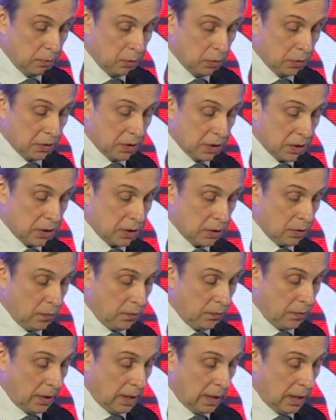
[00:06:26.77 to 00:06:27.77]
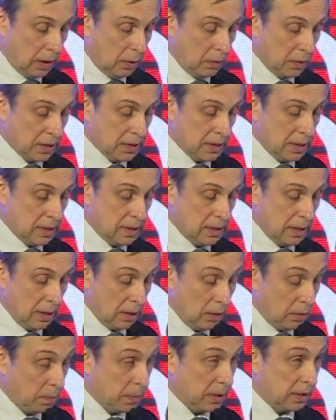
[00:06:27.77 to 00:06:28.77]
borders of our existing
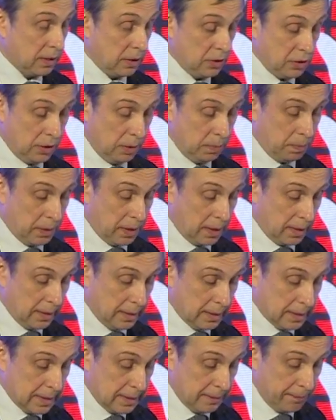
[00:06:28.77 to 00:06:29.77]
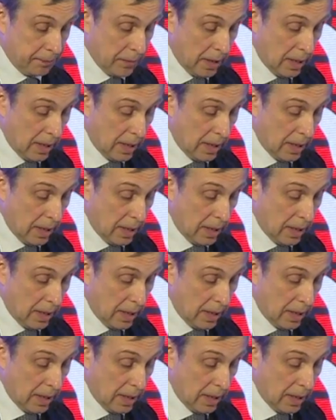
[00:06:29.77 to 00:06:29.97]
or potential partners.